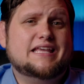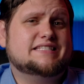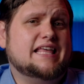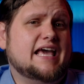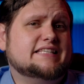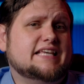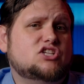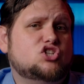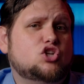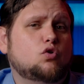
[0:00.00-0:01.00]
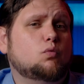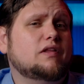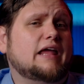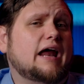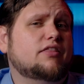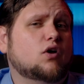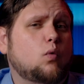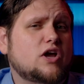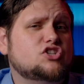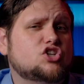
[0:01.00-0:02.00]
Is the XH2 really out of the
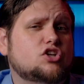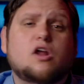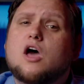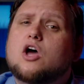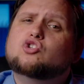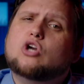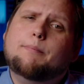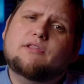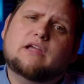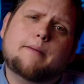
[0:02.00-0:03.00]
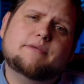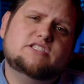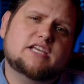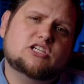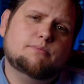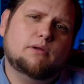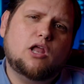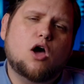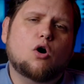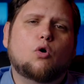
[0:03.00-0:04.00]
question? Drop in the comments section
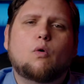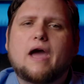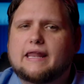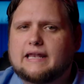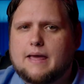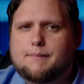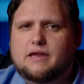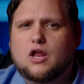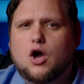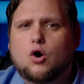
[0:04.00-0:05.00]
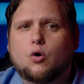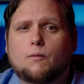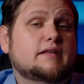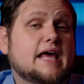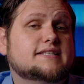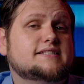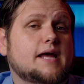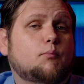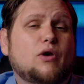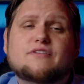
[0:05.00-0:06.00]
below and let me know. Next
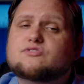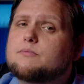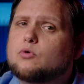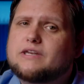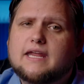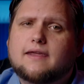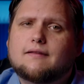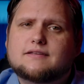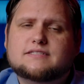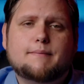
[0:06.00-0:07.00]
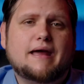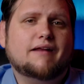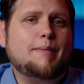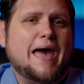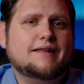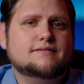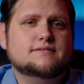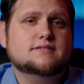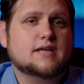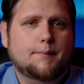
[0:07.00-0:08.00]
up, we have some ridiculous amount of
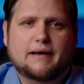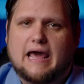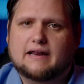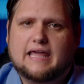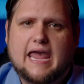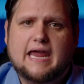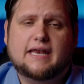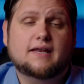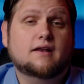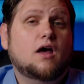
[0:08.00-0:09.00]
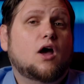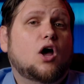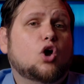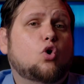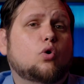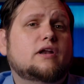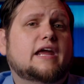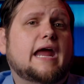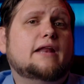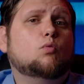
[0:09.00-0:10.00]
patents coming out of Canon. According
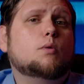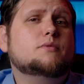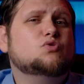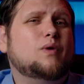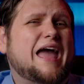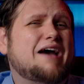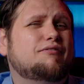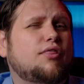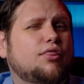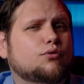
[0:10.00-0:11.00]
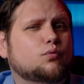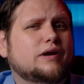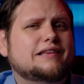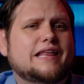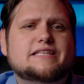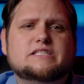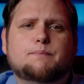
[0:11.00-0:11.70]
to Canon Rumors, we have 3 lens